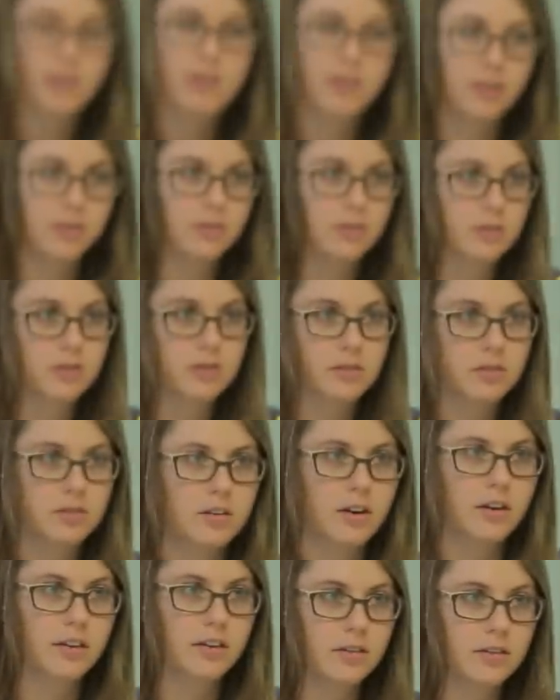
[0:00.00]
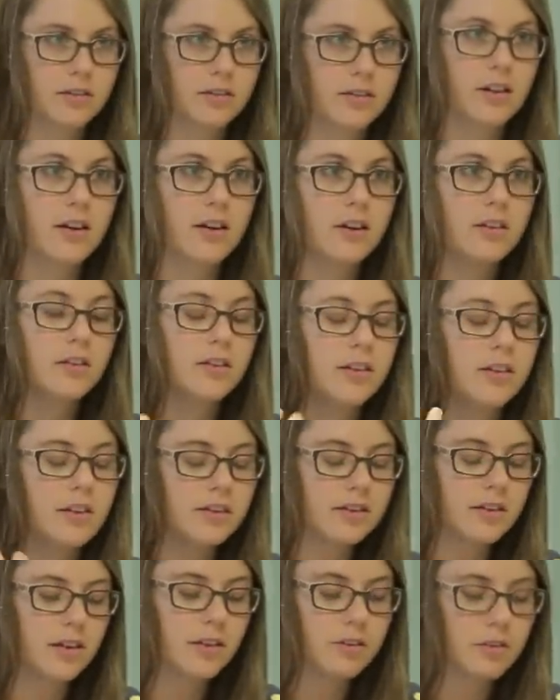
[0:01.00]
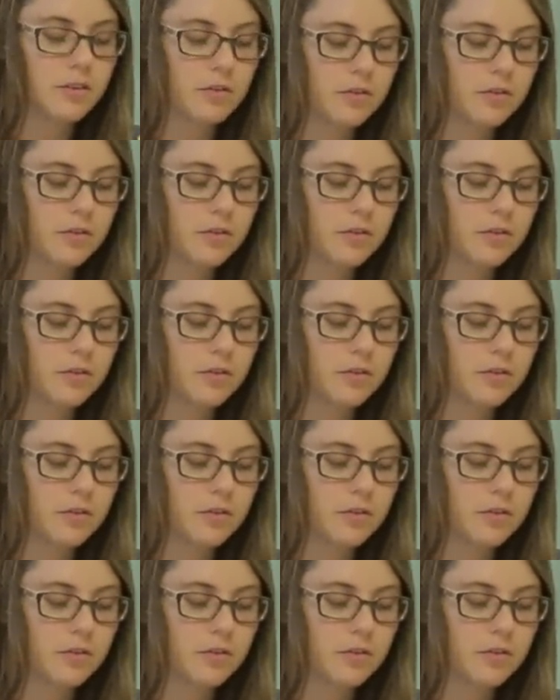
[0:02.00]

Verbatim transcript: It's an organization that is